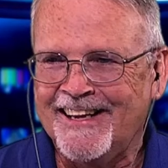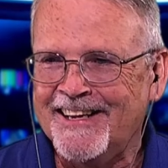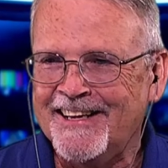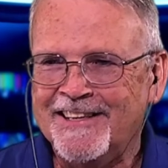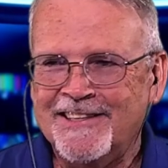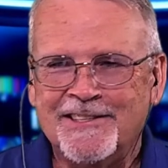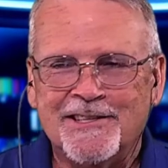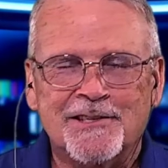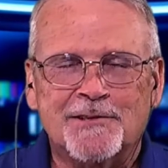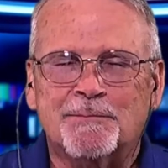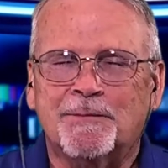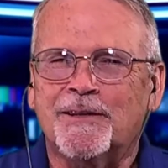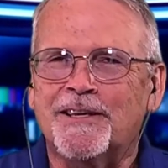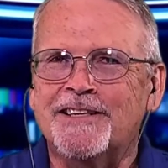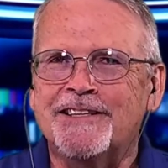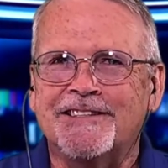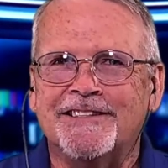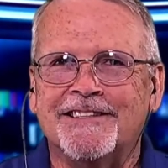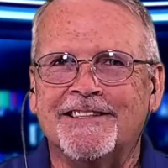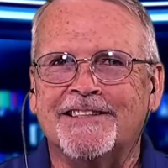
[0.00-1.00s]
It just
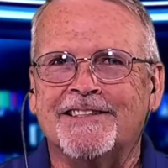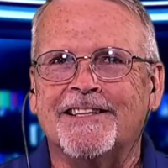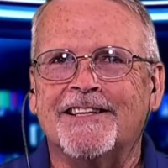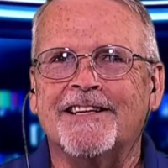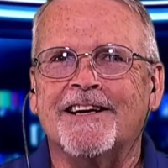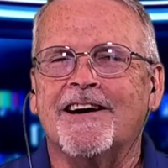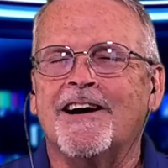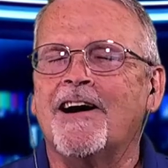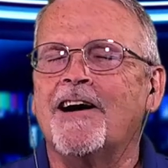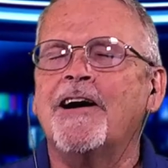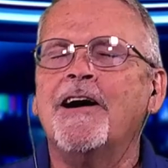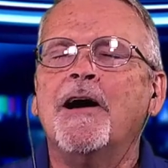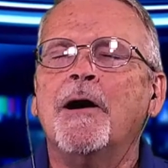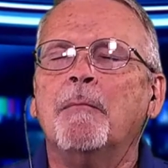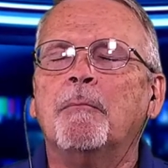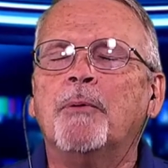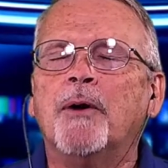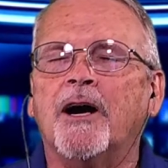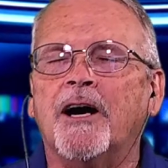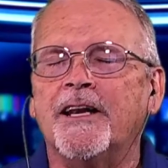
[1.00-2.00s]
plays the ta-da.
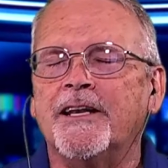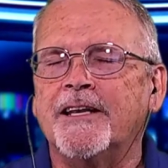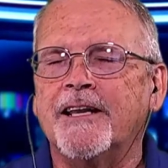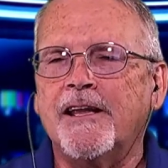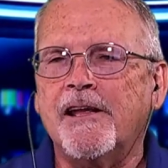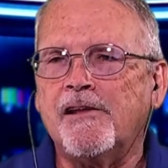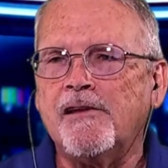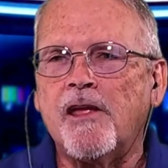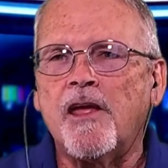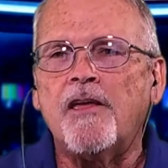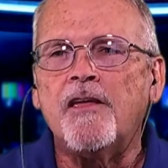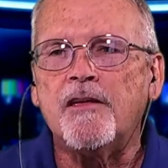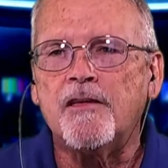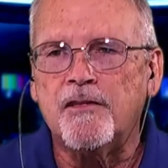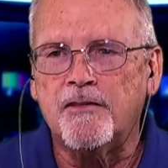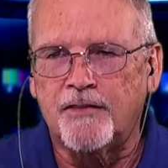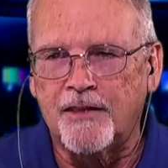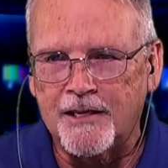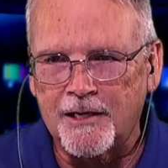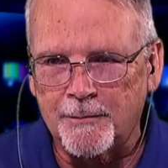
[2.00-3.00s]
But
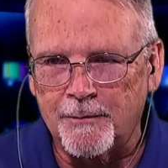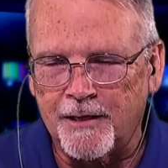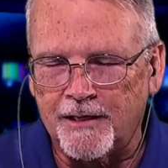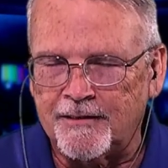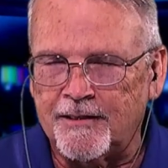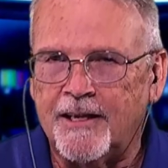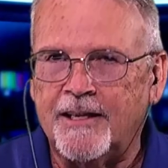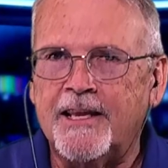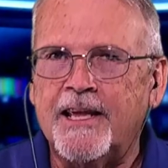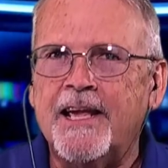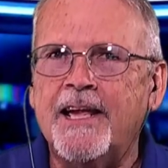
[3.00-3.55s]
think about that.